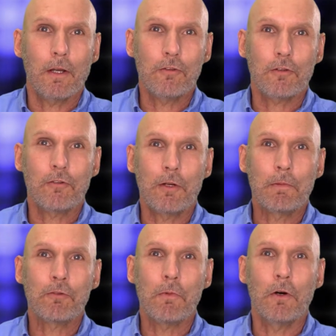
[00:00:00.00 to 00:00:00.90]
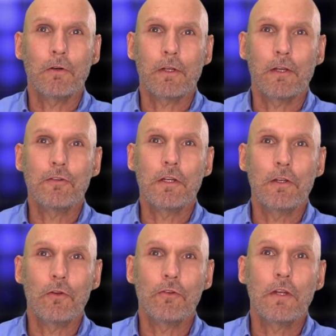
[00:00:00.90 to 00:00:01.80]
It's extremely small, easy to
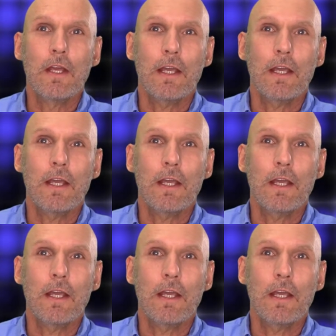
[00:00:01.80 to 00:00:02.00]
use,